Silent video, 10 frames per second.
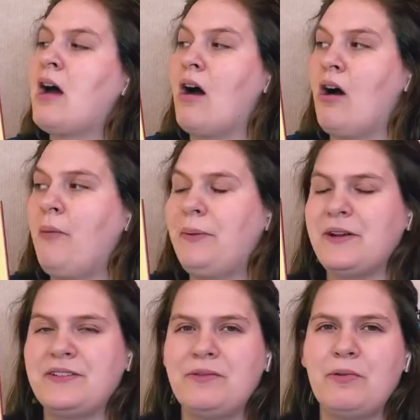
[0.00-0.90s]
Oh,
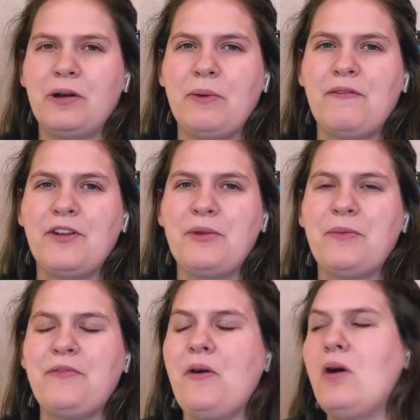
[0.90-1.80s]
here's a word we've learned
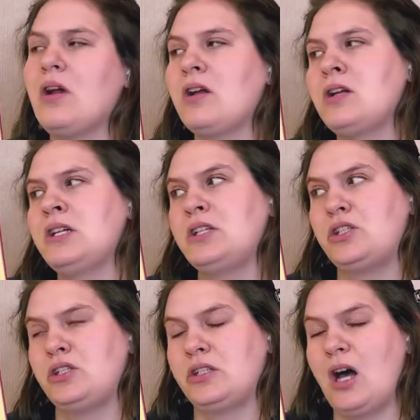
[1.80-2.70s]
before.
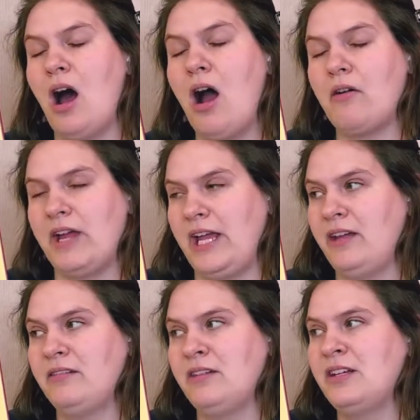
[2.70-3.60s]
Sorry
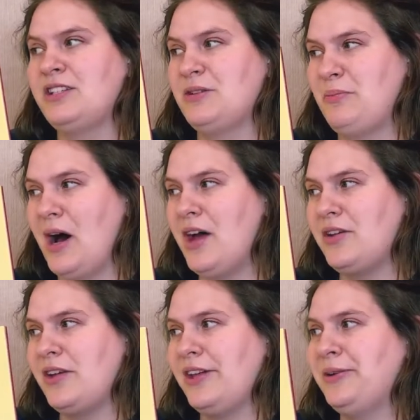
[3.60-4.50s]
to
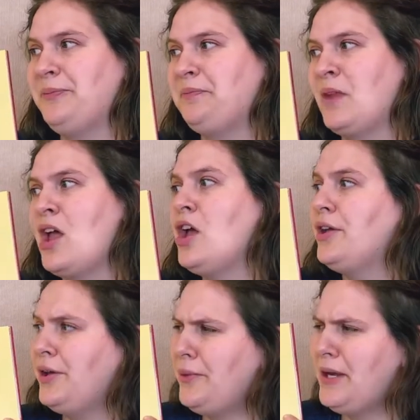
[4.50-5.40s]
bother you.
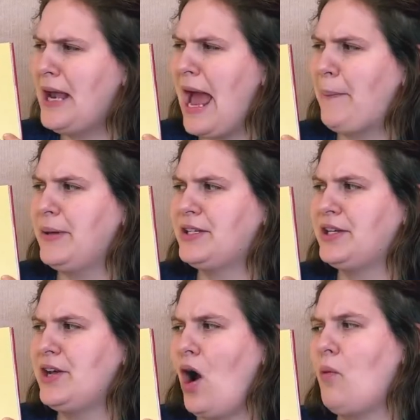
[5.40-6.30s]
You wouldn't happen to
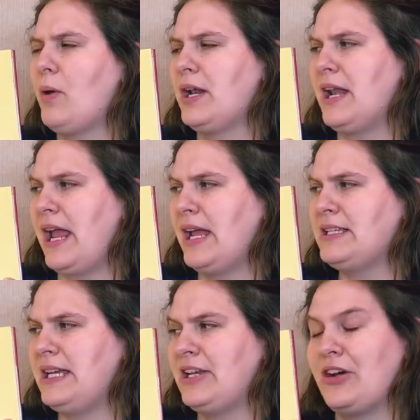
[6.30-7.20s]
know what an
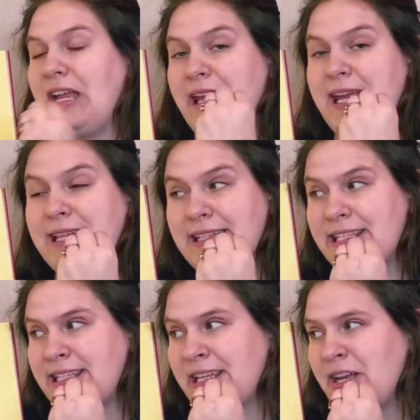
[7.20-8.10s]
anteater
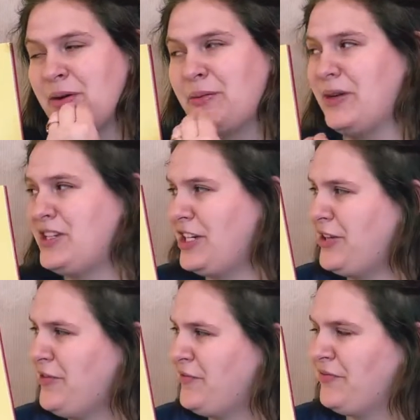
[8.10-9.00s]
eats, would
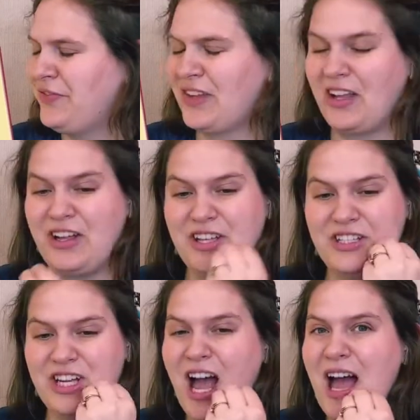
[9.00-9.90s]
you? Good
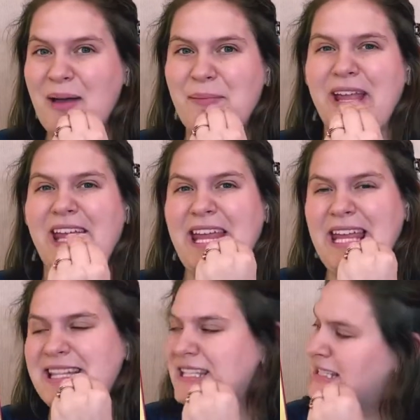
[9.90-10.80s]
job,
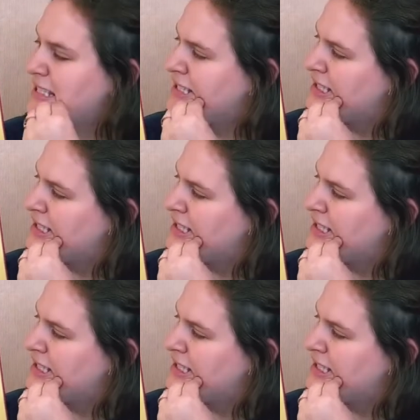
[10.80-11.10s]
eats.